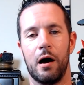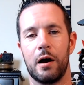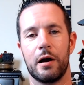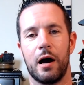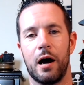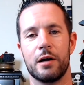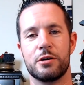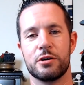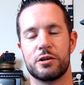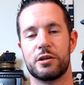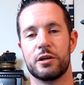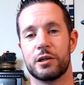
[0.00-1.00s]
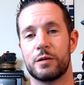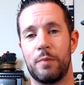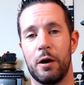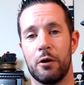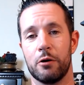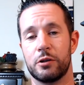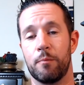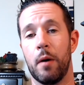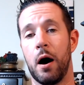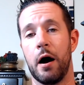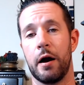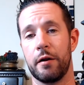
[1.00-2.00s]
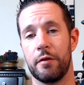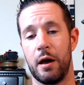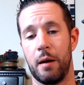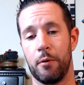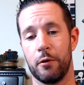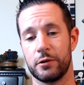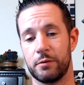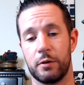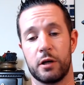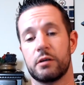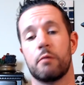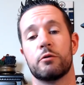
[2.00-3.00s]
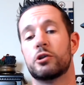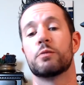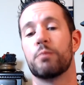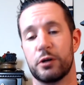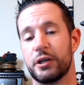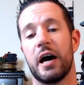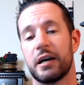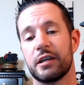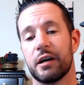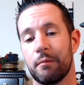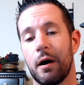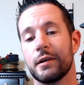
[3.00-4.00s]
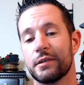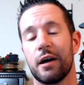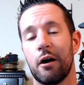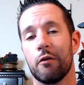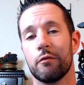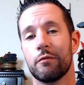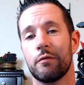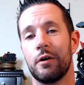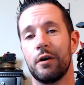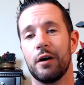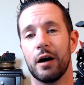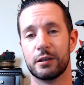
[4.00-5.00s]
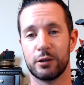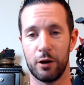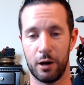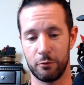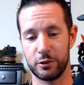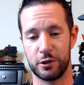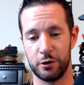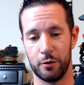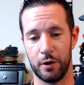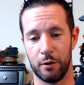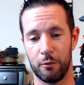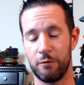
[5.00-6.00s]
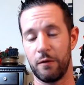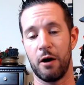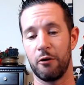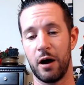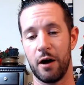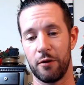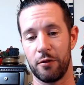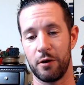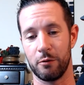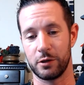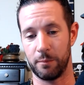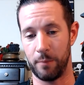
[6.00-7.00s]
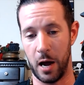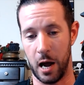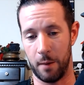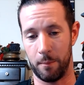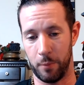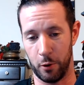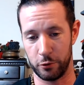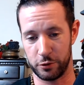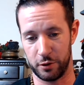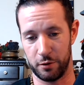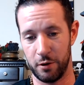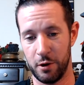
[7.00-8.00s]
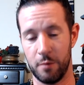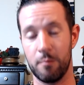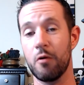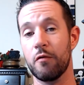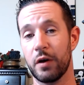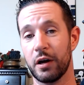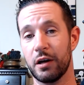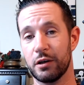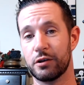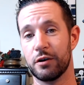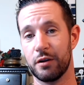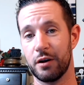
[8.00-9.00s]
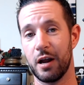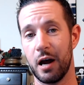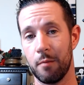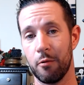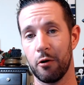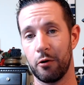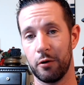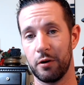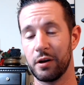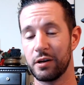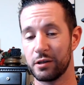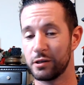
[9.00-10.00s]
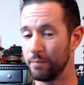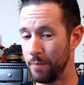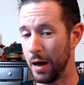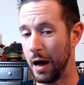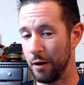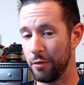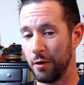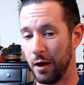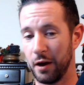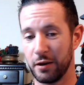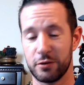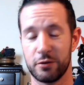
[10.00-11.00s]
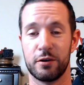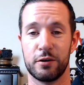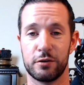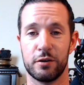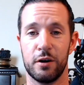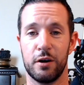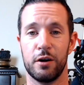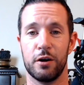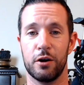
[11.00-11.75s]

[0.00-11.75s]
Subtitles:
I just did a spell to bind that person because I was just protecting myself. That's all I was doing. We found out that there was a bad person moving into the neighborhood that did some bad things, and he's,